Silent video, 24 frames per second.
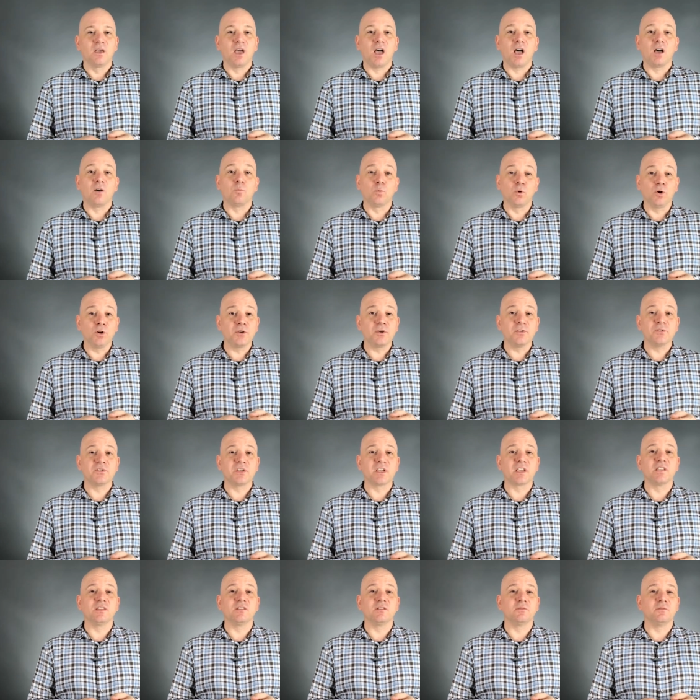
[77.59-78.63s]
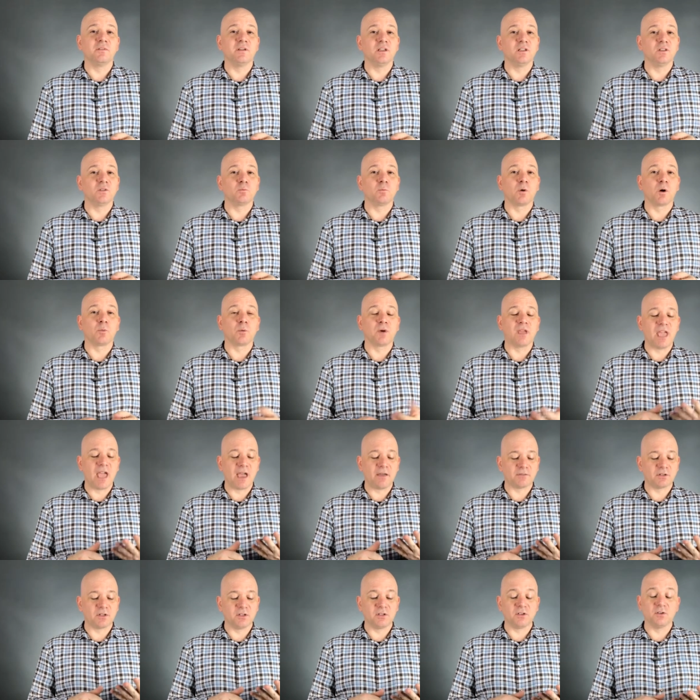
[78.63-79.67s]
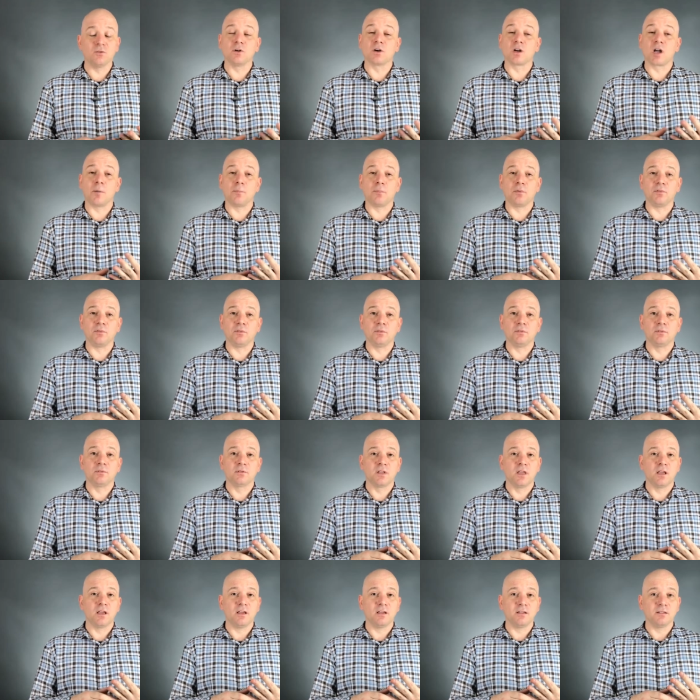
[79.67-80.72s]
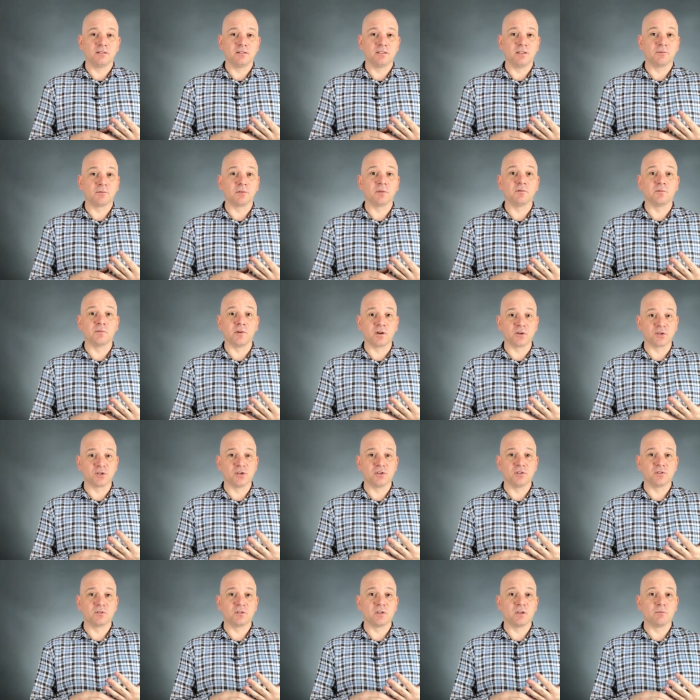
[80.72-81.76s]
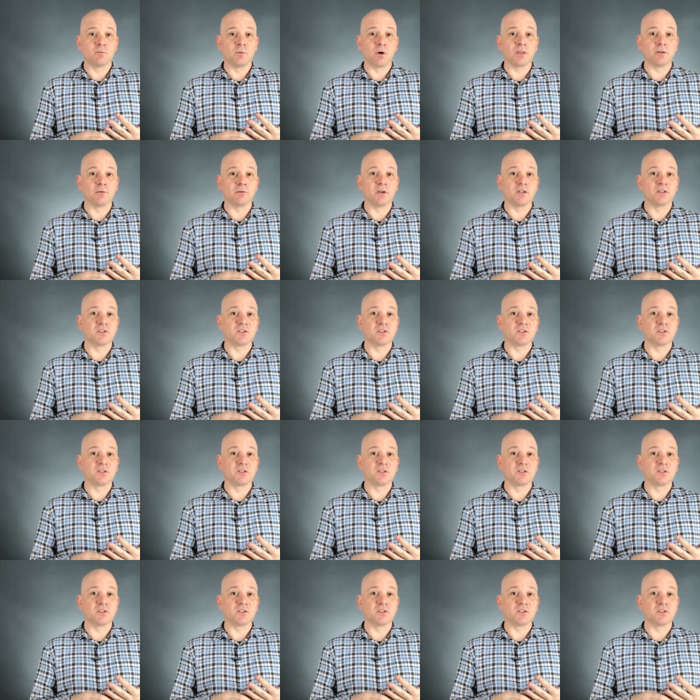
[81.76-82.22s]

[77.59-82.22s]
Uh, we're using it in the field where we have to do a couple different functions, whether